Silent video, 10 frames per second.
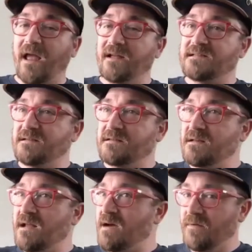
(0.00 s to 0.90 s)
it's
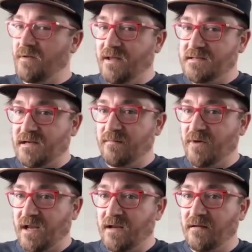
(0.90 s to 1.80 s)
not really a ton of
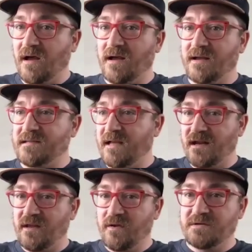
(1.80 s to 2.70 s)
money to get
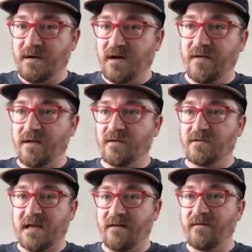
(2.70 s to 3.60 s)
a huge amount of value,
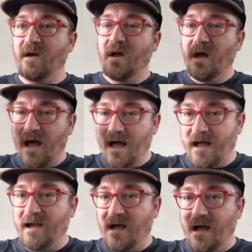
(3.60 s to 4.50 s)
to have
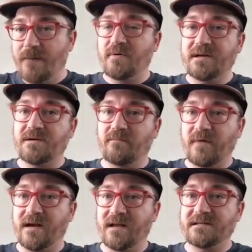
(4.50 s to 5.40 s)
high operational
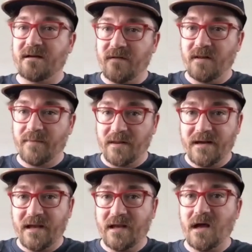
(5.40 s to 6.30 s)
readiness and
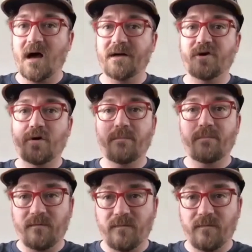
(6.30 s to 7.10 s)
availability on your